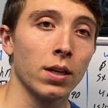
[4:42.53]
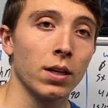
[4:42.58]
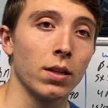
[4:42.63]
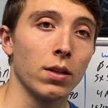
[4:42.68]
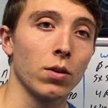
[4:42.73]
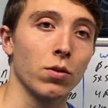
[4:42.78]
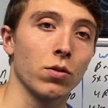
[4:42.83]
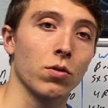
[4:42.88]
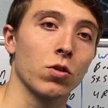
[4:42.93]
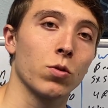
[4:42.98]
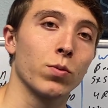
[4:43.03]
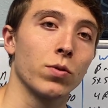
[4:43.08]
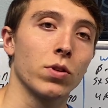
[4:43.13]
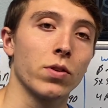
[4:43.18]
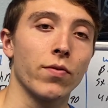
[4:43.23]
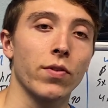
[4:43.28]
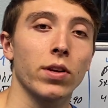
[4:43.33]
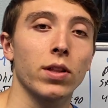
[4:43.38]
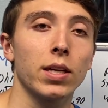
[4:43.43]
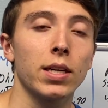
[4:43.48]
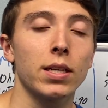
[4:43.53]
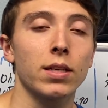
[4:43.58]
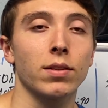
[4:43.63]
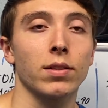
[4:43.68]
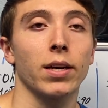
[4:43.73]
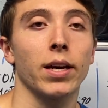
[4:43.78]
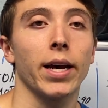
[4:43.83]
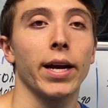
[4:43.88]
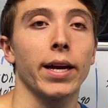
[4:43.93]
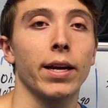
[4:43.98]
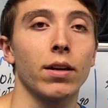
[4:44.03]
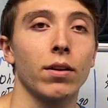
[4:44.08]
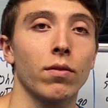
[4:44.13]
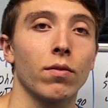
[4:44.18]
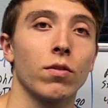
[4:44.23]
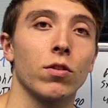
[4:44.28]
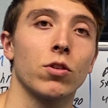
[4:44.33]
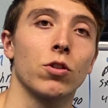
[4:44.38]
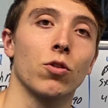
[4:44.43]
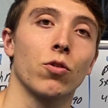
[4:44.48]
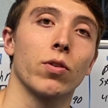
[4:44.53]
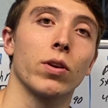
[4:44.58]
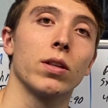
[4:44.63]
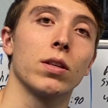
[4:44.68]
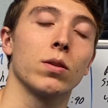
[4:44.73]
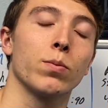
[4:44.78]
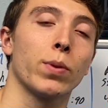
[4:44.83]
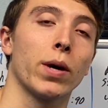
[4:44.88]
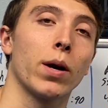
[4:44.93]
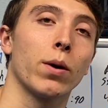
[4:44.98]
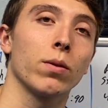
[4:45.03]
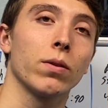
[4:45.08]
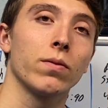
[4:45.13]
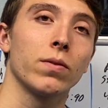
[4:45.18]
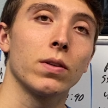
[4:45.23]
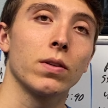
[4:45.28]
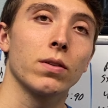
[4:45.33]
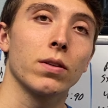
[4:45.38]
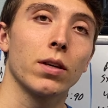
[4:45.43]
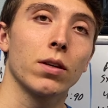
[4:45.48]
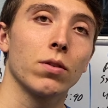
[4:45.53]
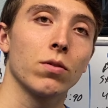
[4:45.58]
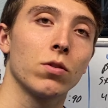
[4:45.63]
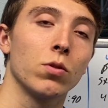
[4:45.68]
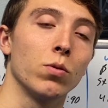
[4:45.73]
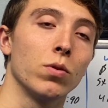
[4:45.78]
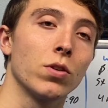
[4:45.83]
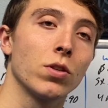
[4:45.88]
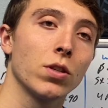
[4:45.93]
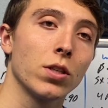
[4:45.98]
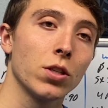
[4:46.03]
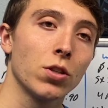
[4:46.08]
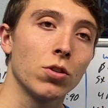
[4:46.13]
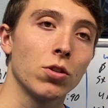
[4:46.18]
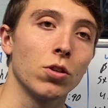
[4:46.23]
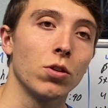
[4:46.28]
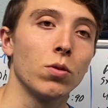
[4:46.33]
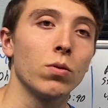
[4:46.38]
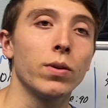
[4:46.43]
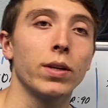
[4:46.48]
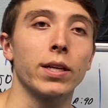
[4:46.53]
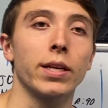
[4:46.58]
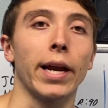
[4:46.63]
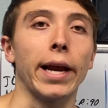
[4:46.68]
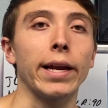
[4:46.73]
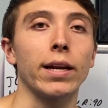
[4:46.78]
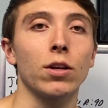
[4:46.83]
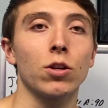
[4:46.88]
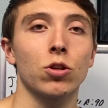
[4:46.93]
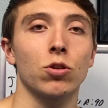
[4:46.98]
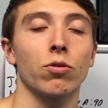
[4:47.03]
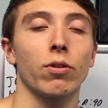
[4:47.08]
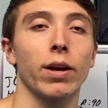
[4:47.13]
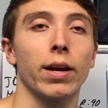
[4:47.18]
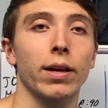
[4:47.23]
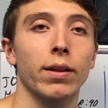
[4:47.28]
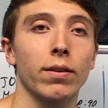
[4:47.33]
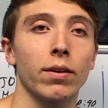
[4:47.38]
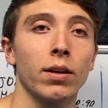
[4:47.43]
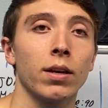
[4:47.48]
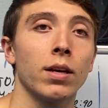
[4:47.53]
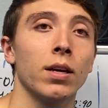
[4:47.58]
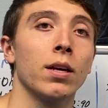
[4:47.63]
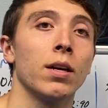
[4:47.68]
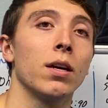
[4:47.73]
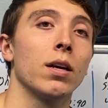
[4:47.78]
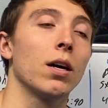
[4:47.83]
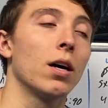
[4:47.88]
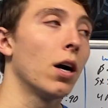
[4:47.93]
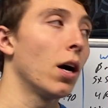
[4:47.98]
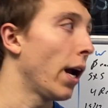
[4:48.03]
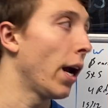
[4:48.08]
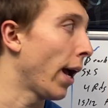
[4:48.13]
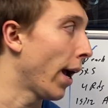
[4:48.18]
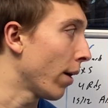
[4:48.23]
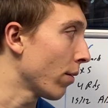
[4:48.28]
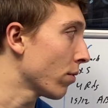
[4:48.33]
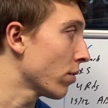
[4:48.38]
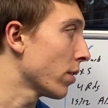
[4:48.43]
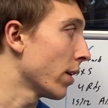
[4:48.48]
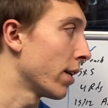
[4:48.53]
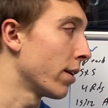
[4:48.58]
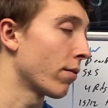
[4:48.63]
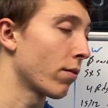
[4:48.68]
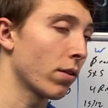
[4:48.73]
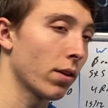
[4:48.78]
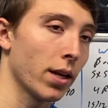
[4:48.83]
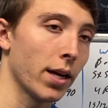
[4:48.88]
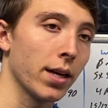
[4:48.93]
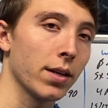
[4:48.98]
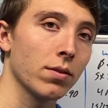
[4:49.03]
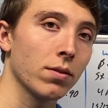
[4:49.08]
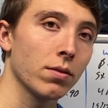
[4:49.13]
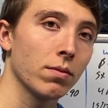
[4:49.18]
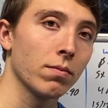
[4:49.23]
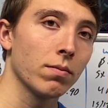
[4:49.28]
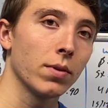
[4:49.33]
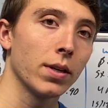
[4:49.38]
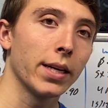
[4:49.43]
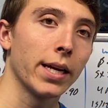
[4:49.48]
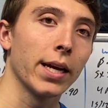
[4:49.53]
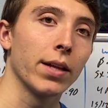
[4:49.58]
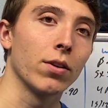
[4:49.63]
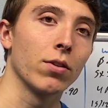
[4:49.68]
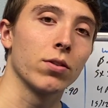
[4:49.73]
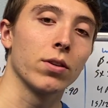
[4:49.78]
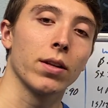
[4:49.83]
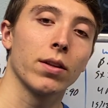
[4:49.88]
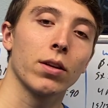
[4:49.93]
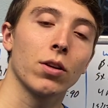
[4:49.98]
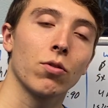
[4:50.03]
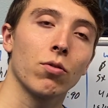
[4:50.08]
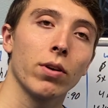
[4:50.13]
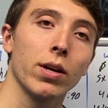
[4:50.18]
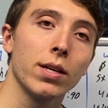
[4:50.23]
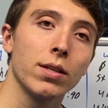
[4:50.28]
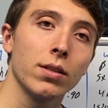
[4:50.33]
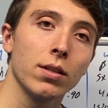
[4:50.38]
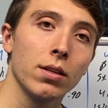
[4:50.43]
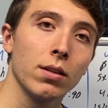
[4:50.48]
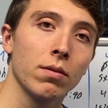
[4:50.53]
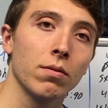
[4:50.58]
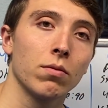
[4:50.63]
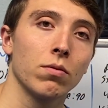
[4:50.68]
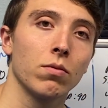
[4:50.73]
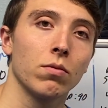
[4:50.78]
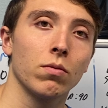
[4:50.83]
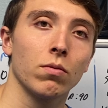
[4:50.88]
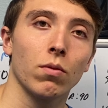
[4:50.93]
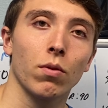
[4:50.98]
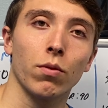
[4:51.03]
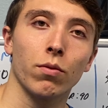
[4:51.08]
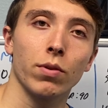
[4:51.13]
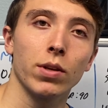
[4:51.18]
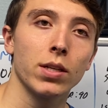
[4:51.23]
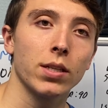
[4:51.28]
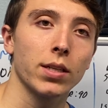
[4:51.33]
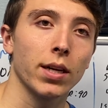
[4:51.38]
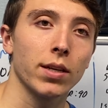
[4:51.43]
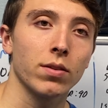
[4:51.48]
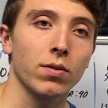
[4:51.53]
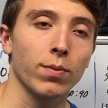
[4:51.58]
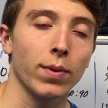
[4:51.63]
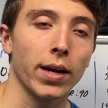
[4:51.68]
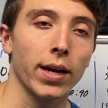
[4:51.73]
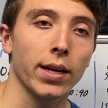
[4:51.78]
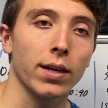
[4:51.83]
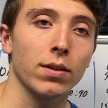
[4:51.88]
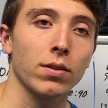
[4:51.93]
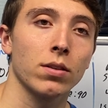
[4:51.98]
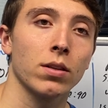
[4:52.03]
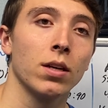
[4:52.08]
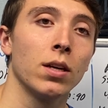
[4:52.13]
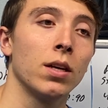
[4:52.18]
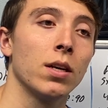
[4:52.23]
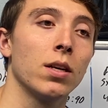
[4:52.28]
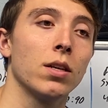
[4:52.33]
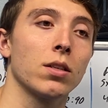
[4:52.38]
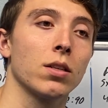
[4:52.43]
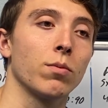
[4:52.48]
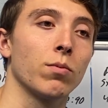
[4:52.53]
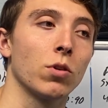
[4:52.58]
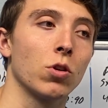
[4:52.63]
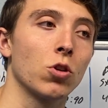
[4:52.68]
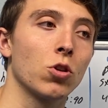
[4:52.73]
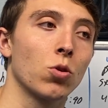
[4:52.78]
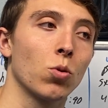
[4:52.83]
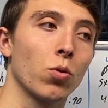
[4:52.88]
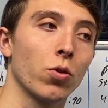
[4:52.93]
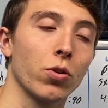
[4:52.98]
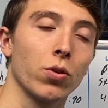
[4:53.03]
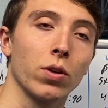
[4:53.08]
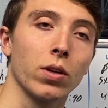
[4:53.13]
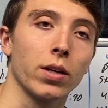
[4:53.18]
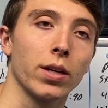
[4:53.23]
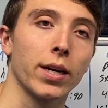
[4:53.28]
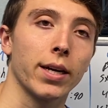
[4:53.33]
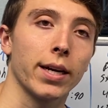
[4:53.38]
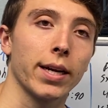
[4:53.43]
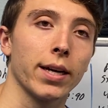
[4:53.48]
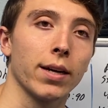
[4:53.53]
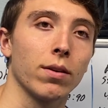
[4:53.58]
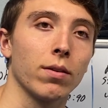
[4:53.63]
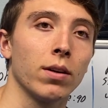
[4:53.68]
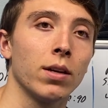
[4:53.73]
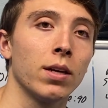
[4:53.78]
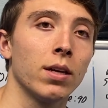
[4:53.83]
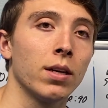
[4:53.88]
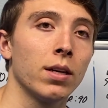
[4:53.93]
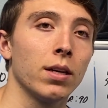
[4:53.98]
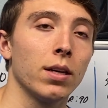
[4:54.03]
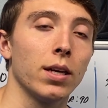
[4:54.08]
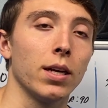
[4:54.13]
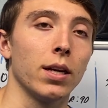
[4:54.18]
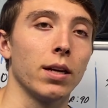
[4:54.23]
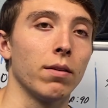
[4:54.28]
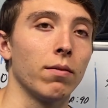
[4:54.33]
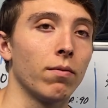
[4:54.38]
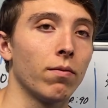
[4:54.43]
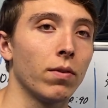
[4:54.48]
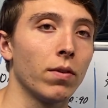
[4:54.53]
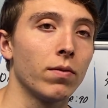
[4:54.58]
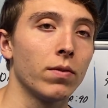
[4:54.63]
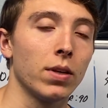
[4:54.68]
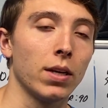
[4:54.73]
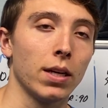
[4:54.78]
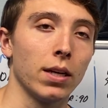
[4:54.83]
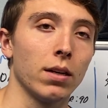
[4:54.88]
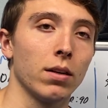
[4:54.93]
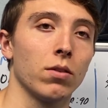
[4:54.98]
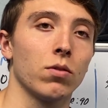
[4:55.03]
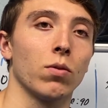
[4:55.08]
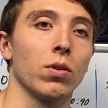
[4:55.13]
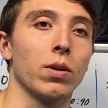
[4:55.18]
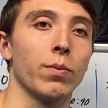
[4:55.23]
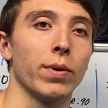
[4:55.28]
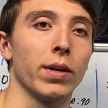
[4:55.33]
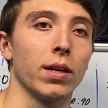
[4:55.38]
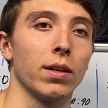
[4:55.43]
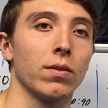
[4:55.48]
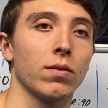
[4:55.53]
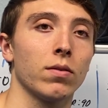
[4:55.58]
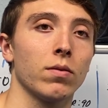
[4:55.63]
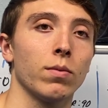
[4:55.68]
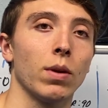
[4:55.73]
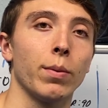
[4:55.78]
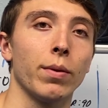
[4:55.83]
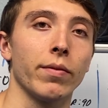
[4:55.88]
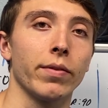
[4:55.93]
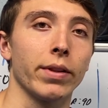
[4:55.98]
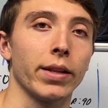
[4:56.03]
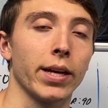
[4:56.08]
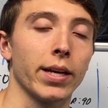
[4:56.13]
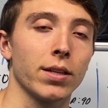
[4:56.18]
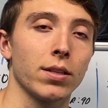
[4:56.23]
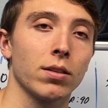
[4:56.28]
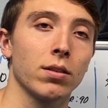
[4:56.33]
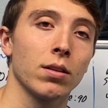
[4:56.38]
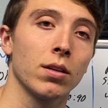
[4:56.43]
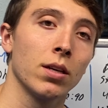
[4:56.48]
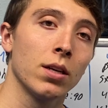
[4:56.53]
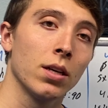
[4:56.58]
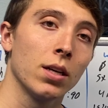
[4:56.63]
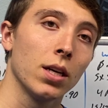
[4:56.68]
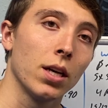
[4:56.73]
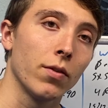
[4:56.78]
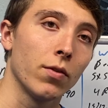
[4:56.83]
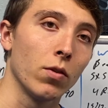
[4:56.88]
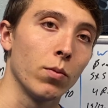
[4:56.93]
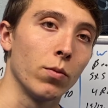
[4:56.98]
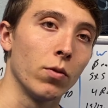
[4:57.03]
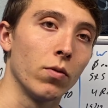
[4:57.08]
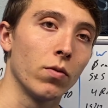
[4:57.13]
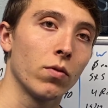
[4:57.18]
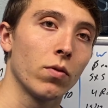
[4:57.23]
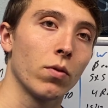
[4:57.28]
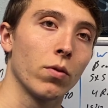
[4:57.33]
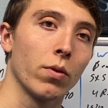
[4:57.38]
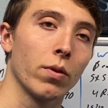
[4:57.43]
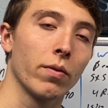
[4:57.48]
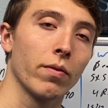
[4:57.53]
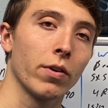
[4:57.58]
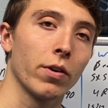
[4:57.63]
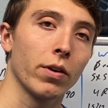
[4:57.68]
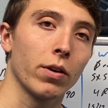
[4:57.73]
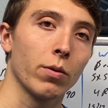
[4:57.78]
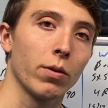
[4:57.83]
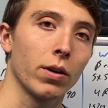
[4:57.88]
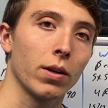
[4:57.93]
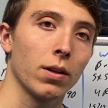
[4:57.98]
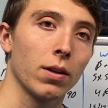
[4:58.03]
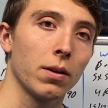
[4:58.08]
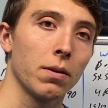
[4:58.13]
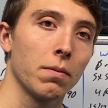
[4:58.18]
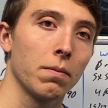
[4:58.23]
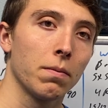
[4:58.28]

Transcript: Those are specifically designed during this powerlifting cycle to assist you in gaining strength outside of class. Again, there's nothing crazy, 3 sets max, something short you can knock out in 15, 20 minutes, maybe even less if you moved through it very quickly.